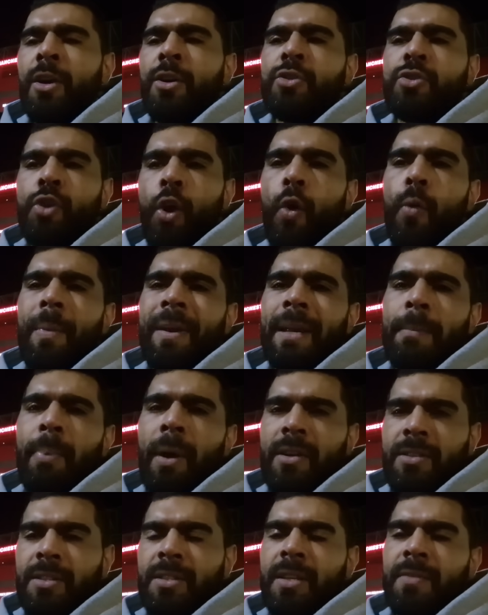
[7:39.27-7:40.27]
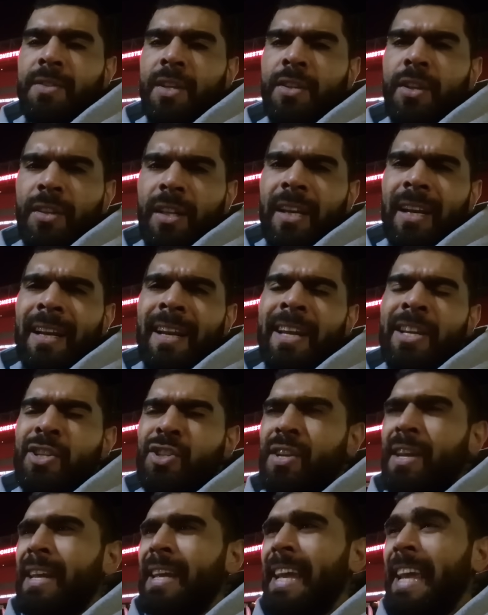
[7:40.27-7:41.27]
So many positives. Another clean
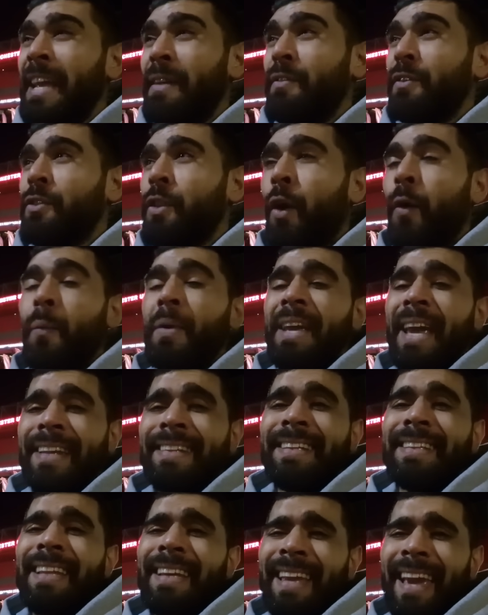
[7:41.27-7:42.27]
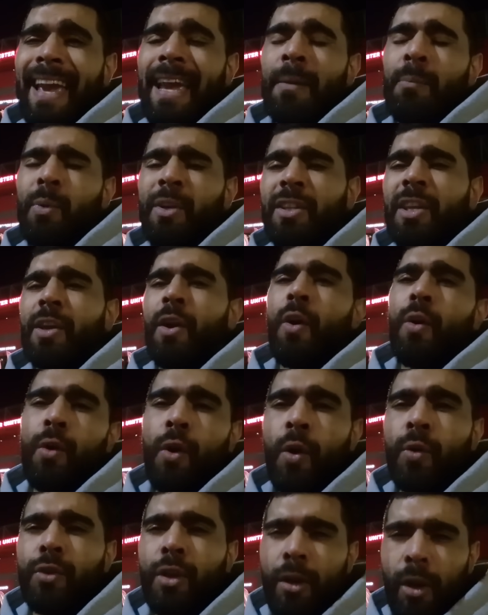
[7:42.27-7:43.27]
sheet, even though we ended the game with
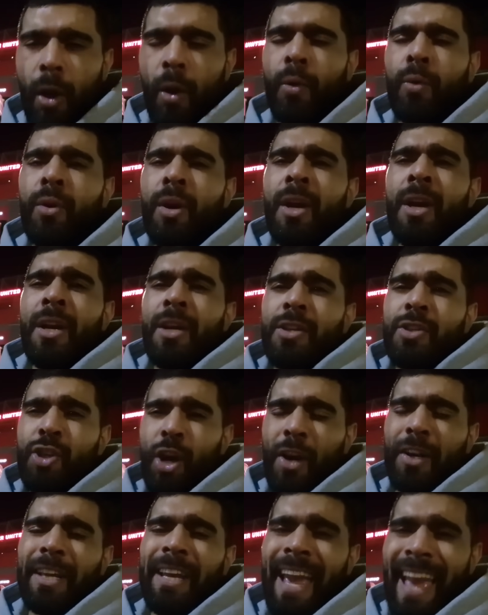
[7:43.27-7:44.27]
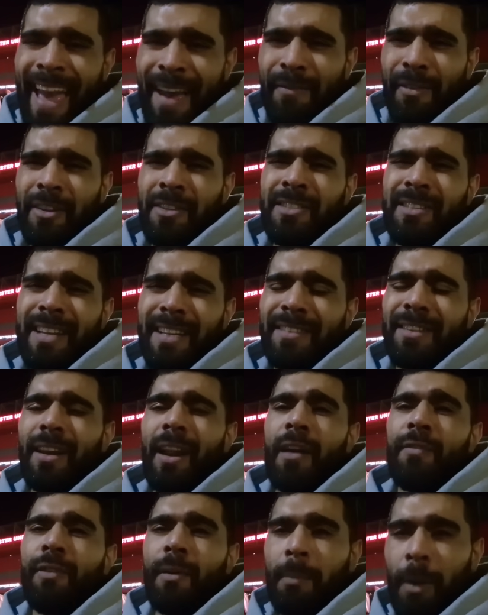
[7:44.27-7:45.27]
Diogo Dalot, Johnny Evans,
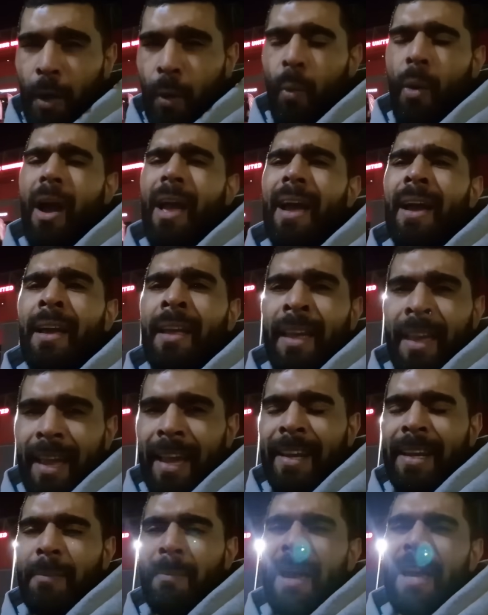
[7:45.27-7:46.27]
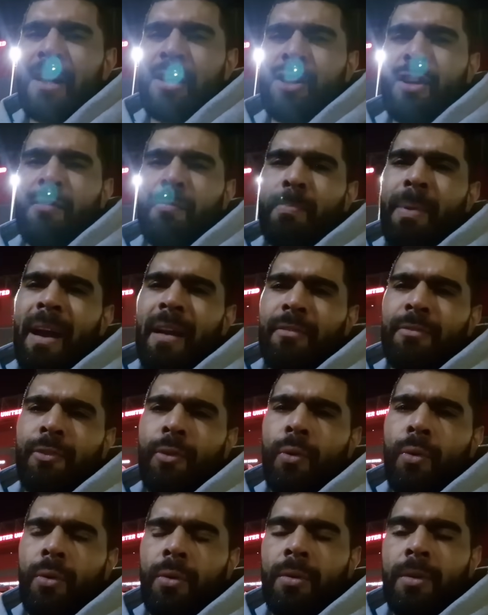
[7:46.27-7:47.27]
Lindelof and Maguire in a makeshift back
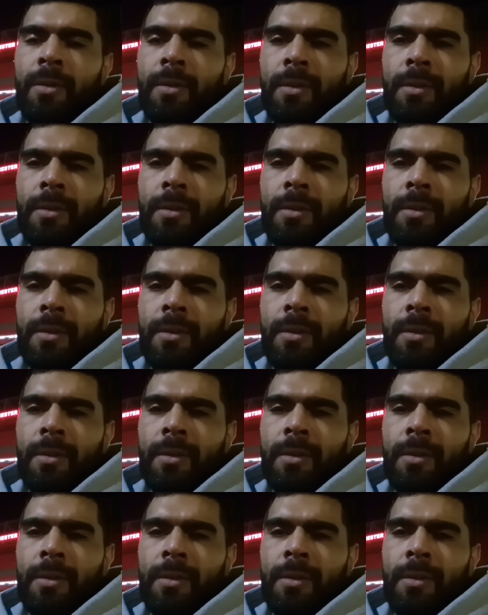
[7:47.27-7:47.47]
four.